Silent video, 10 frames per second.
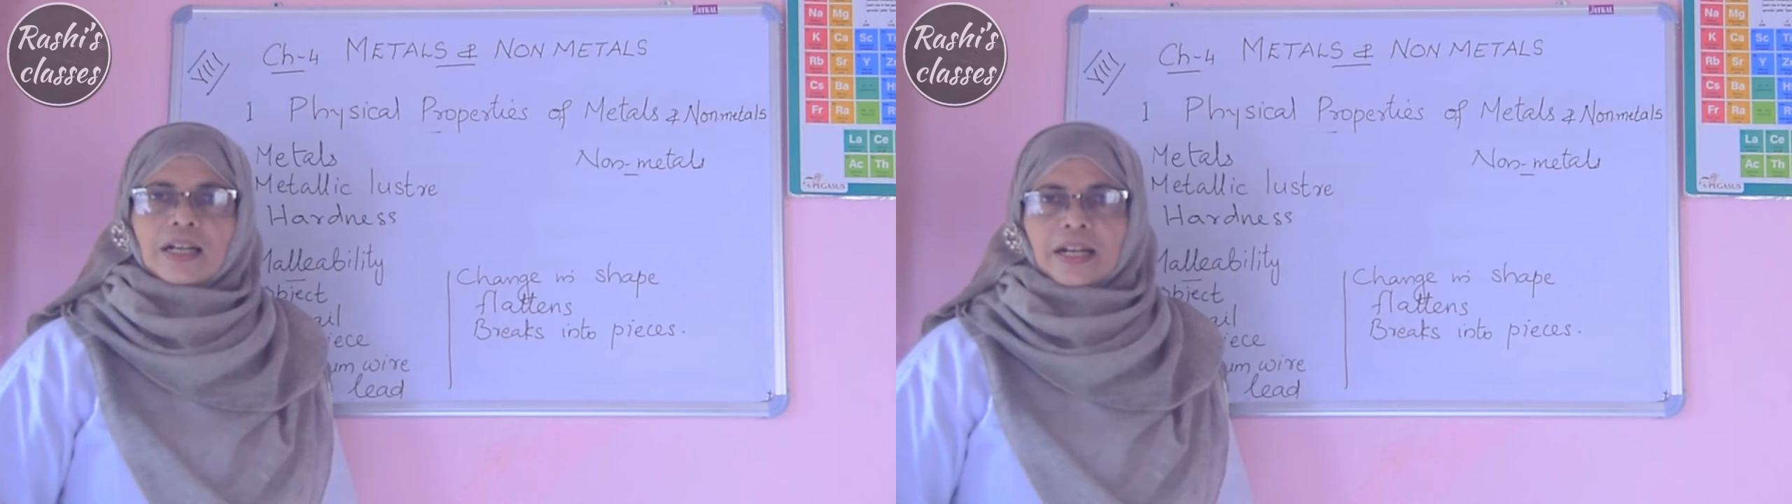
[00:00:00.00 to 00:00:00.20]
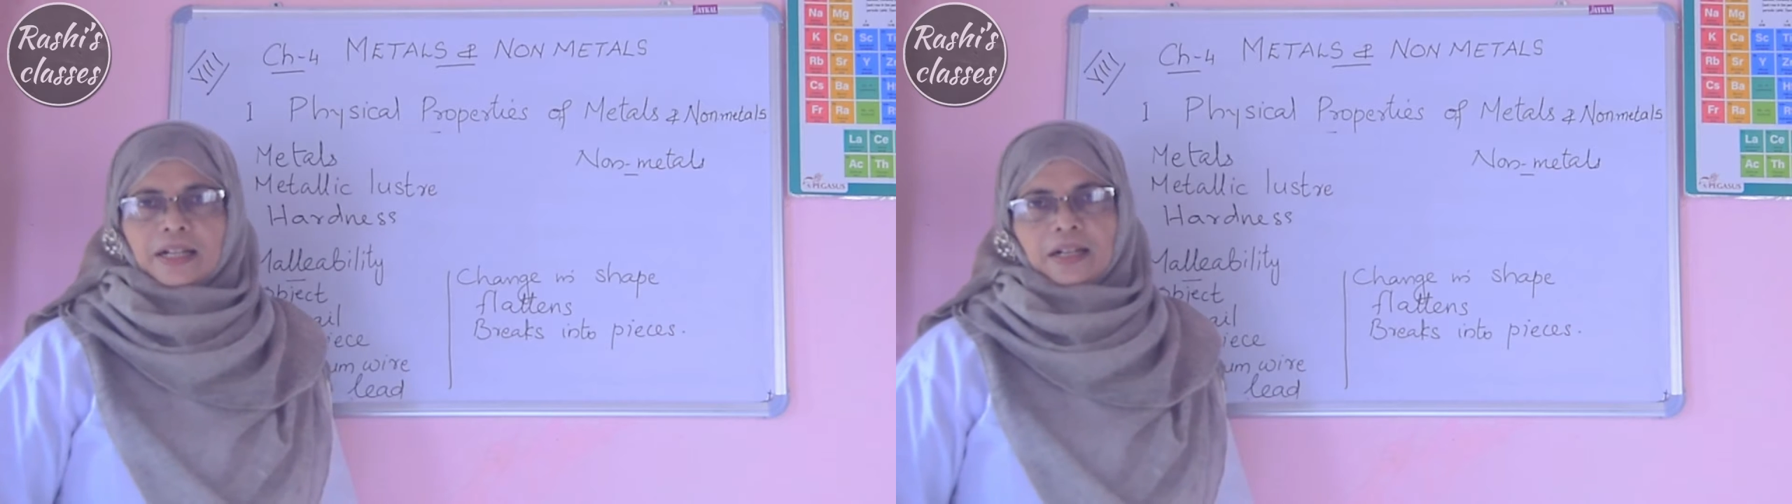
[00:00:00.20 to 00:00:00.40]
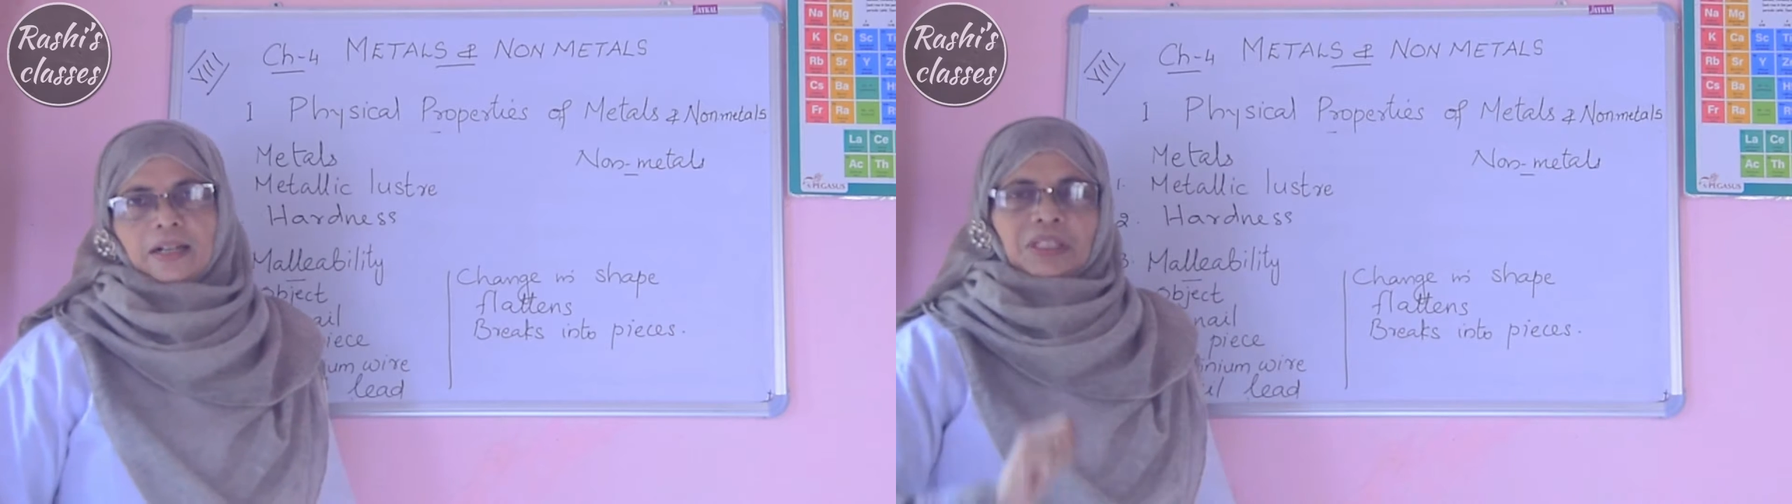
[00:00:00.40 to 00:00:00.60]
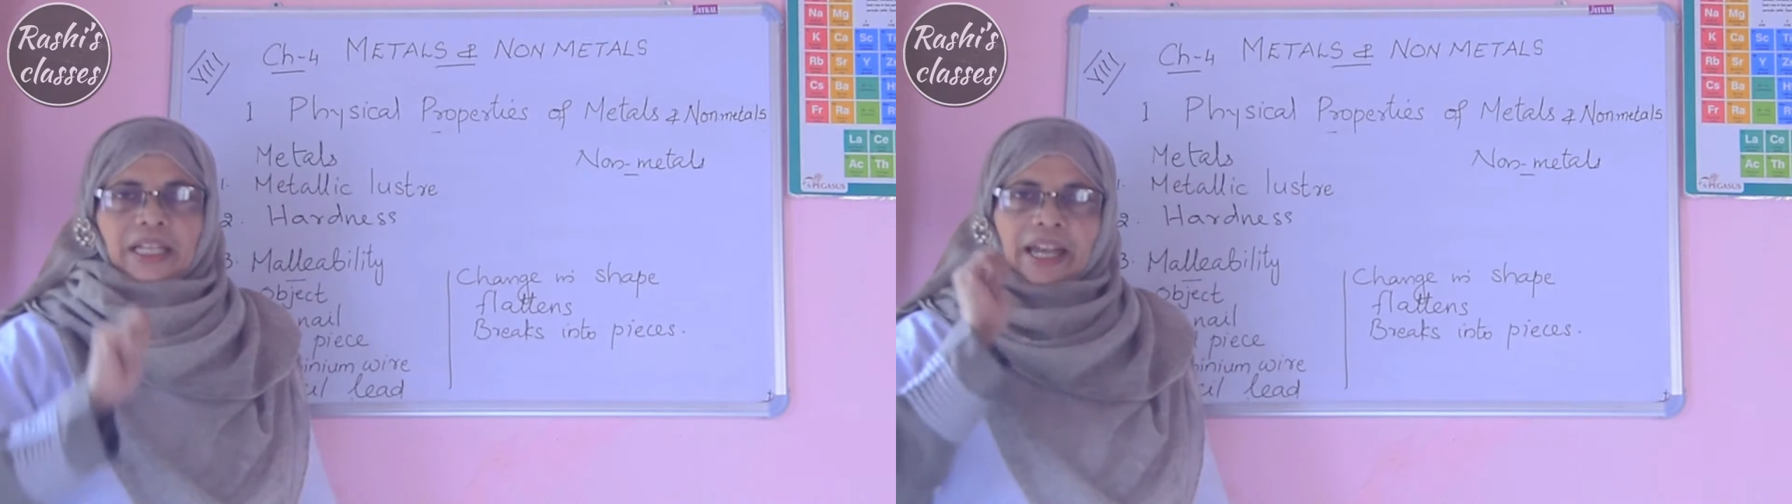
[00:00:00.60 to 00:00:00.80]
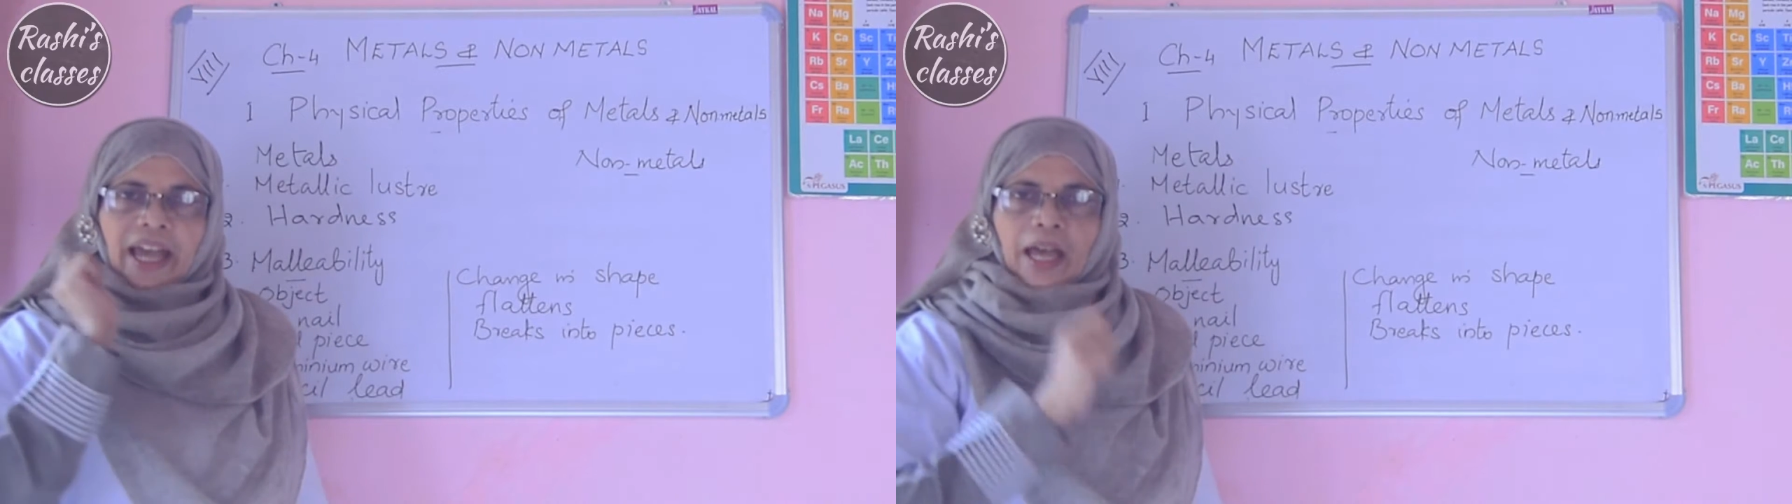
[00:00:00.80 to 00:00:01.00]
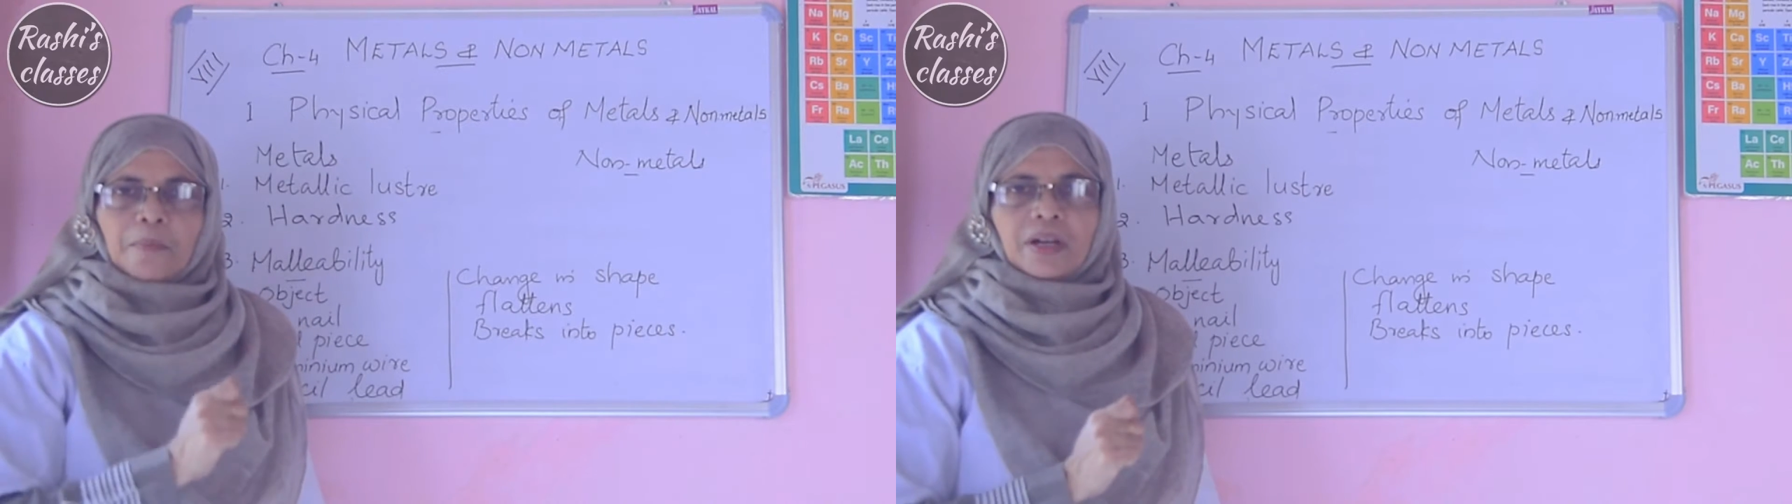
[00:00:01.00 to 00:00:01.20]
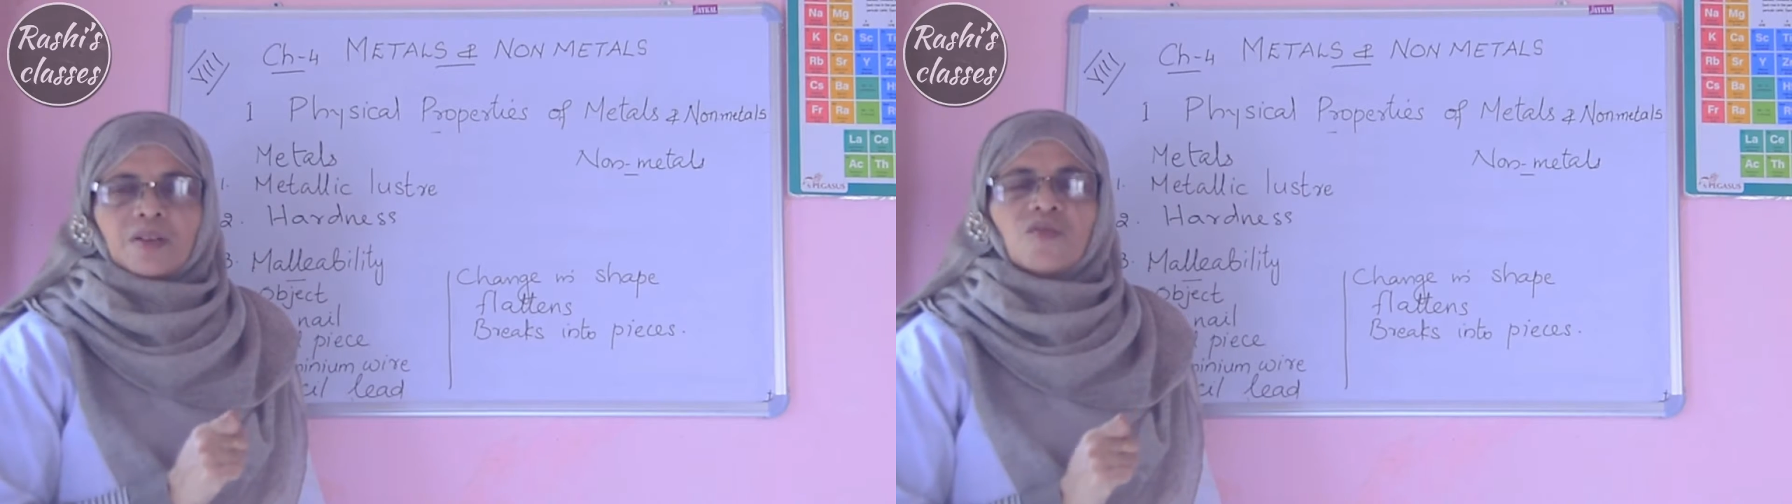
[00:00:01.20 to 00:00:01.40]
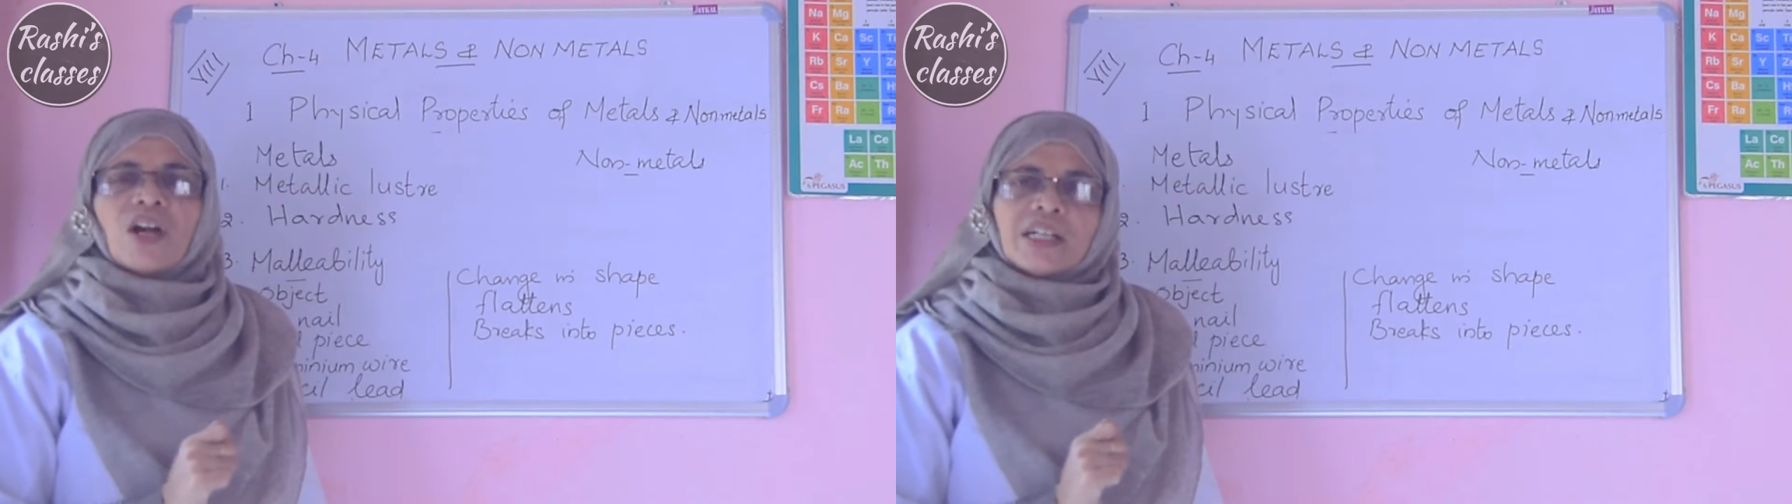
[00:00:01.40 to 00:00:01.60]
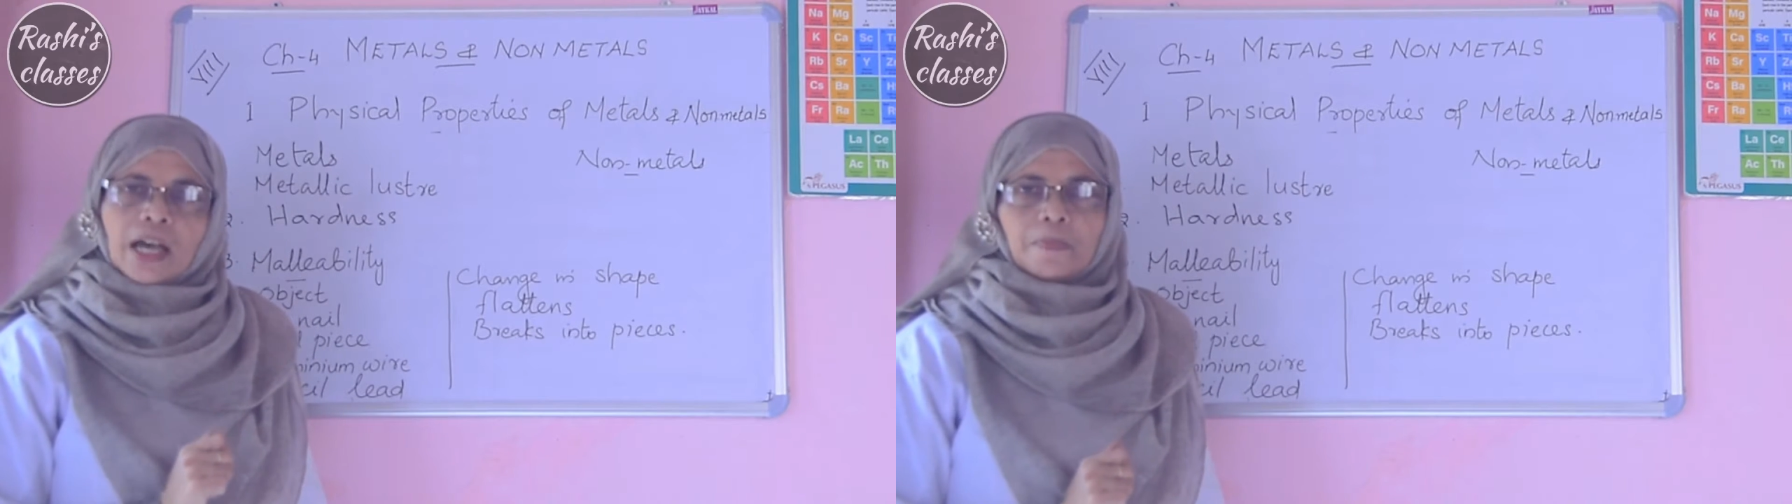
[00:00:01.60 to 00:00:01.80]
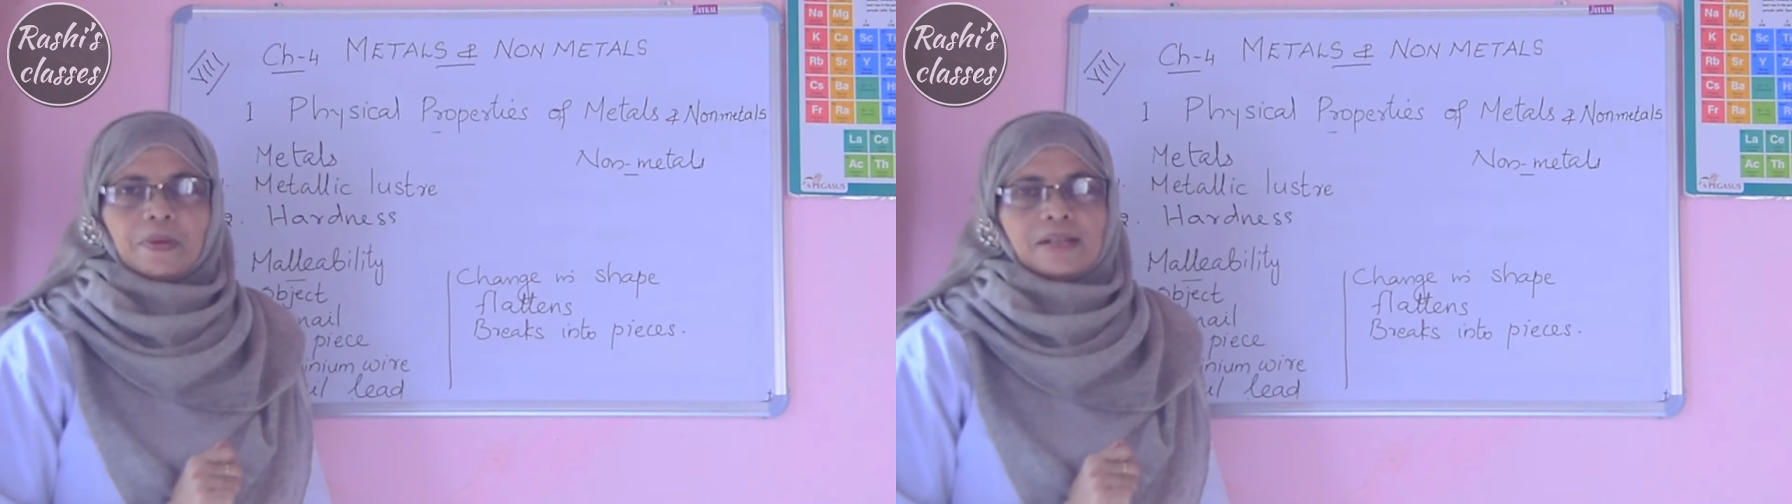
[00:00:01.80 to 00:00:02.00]
lead with a hammer. What
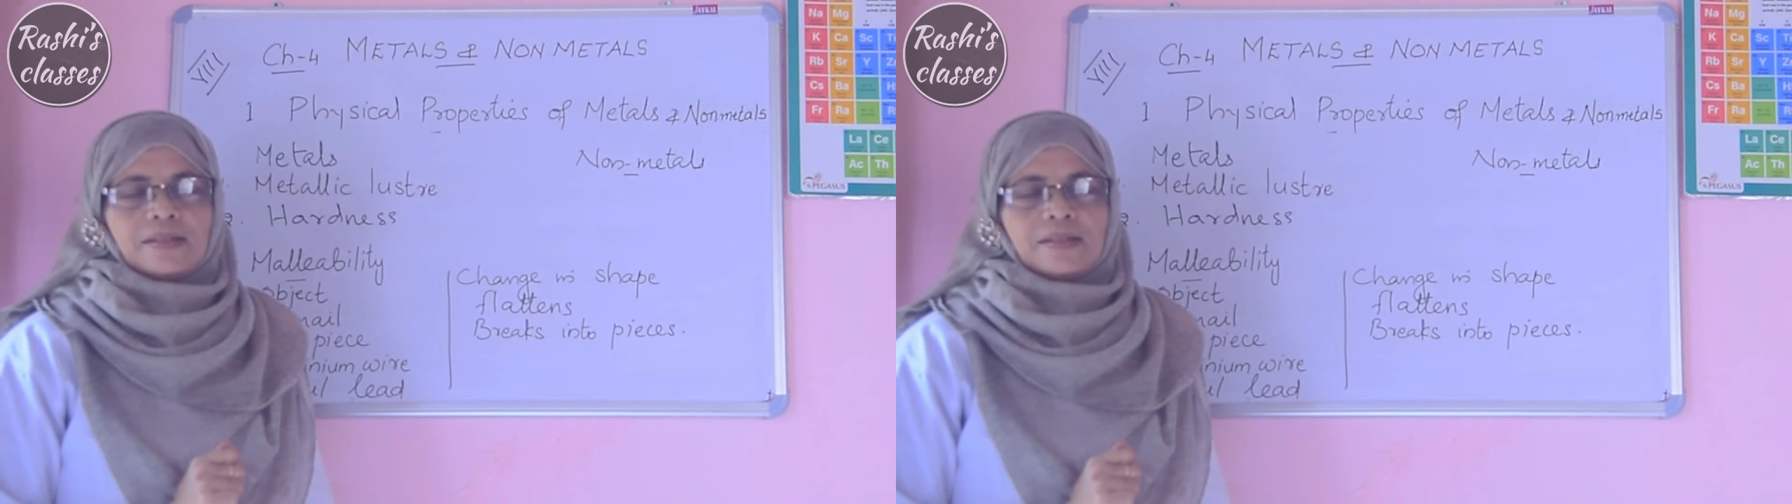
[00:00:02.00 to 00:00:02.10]
happens?